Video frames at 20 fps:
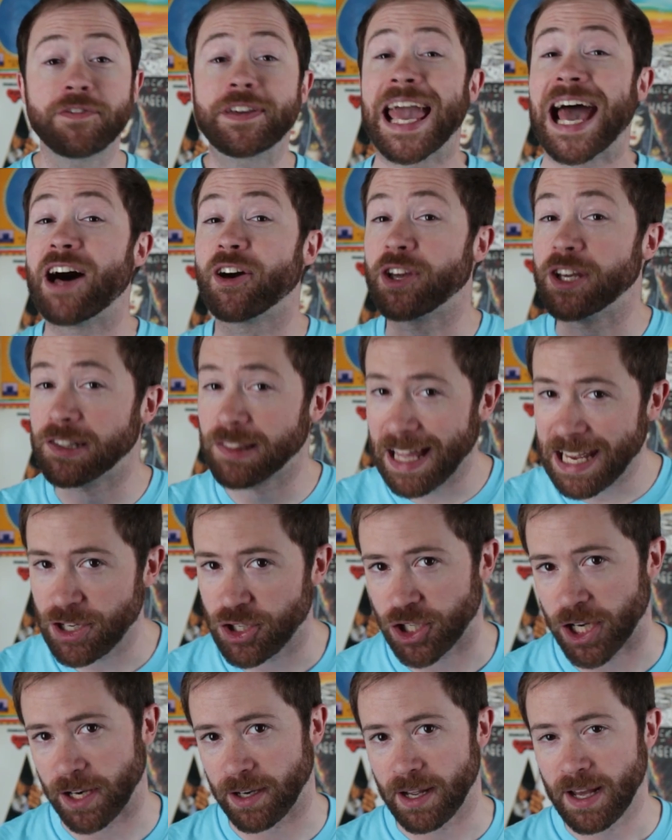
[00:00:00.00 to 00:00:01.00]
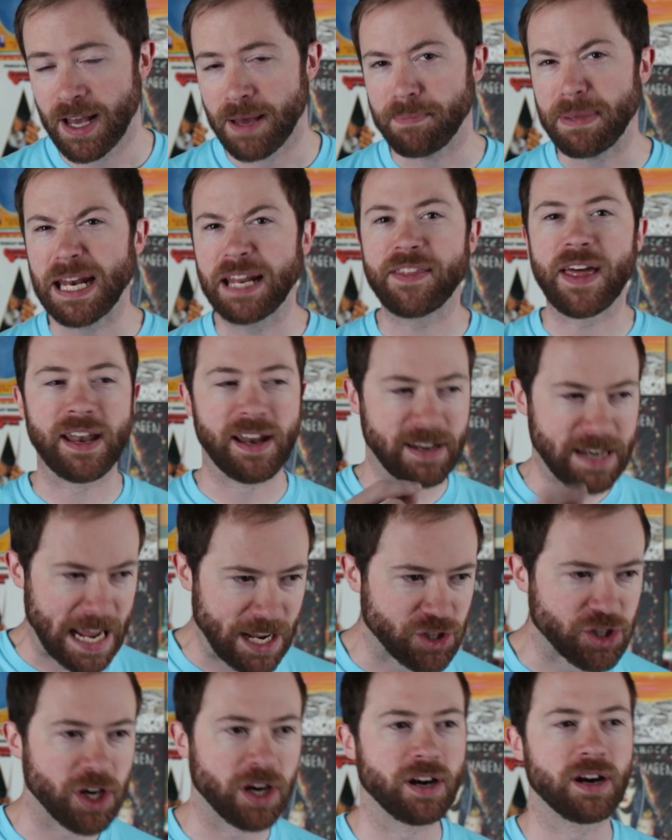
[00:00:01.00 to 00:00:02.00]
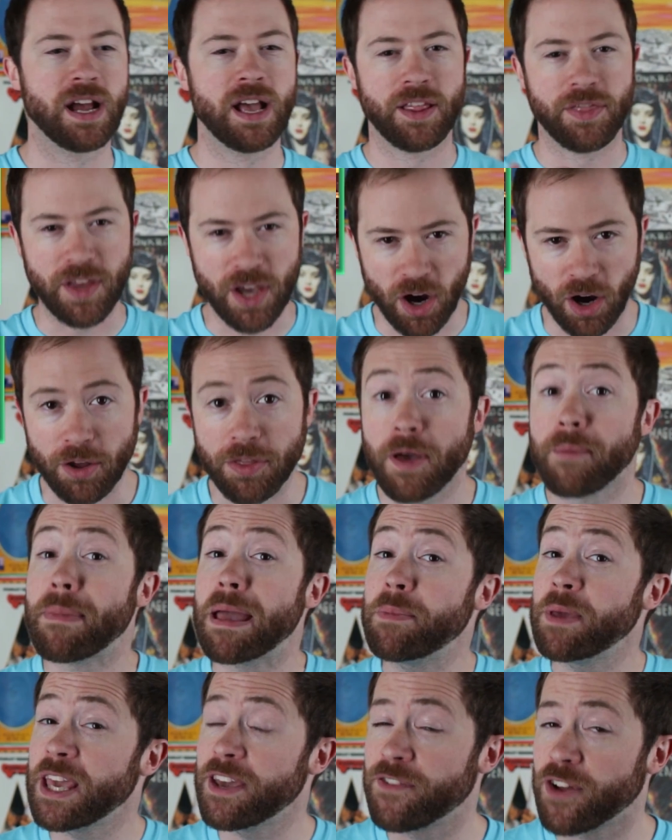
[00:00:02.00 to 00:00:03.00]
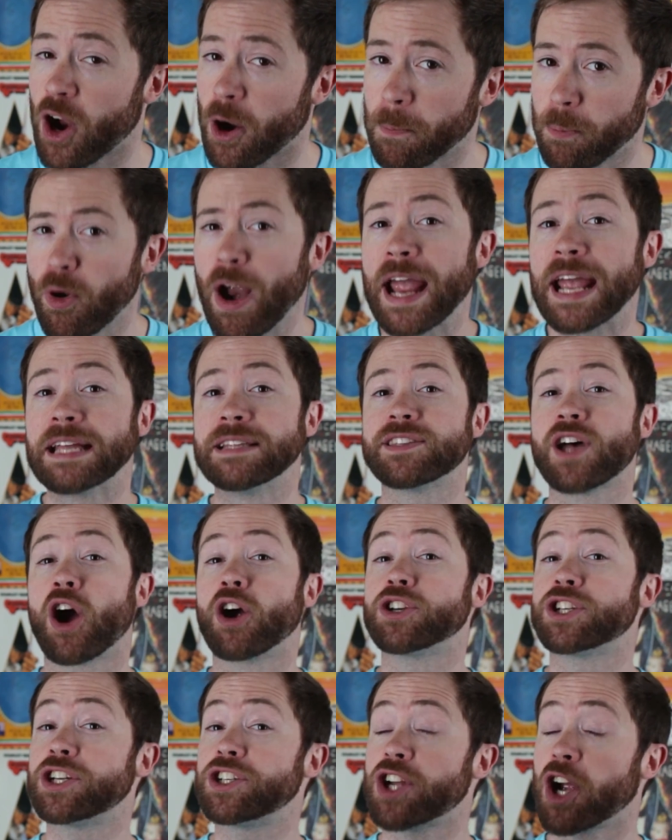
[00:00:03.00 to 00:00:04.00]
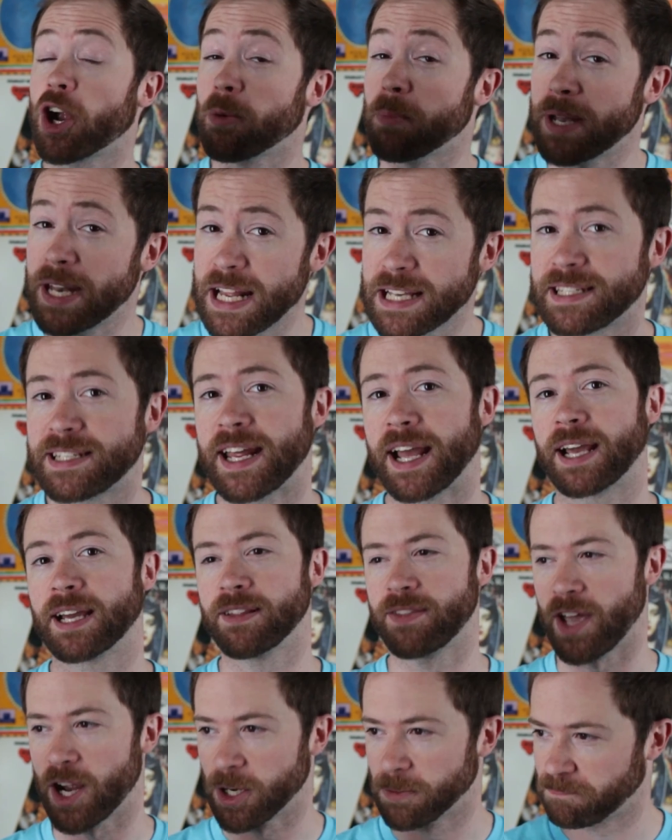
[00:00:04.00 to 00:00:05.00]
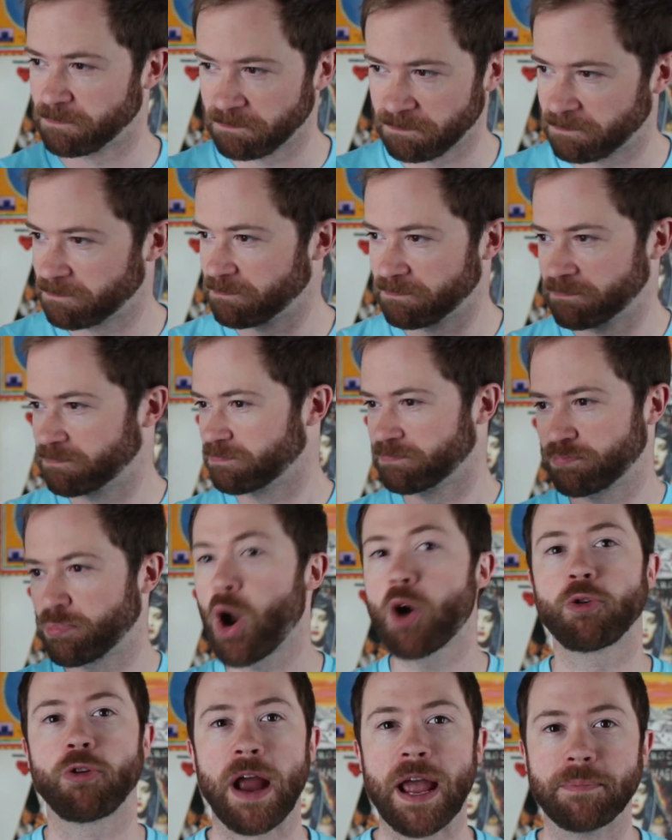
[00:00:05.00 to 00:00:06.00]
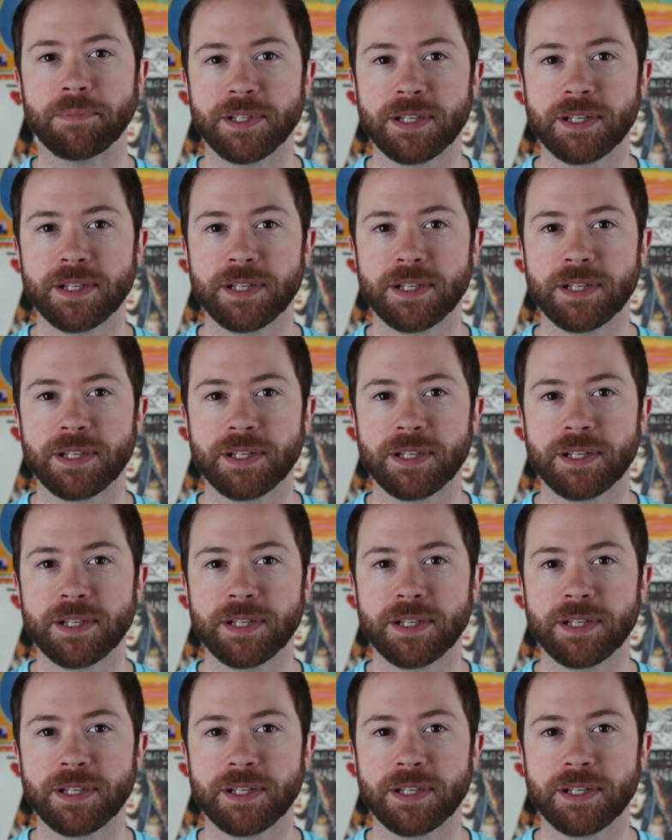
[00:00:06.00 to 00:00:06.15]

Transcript: of calculation, meaning that nature, the earth, maybe even our brains are deterministic. They're programmed.